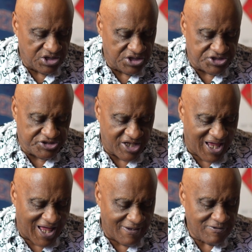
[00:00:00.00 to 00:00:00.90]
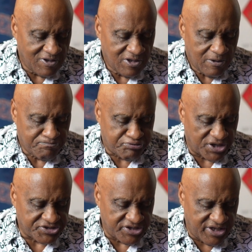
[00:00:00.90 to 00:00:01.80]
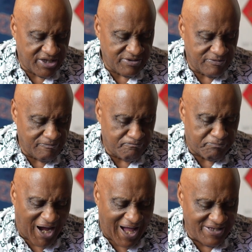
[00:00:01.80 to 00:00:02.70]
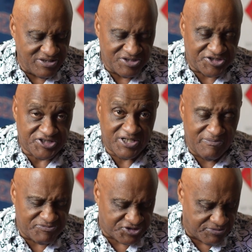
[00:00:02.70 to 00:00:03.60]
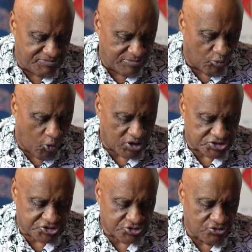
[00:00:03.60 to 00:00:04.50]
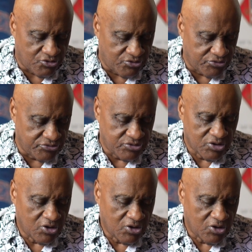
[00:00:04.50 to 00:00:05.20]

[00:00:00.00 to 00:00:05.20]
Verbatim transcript: is that President Biden seems to be more concerned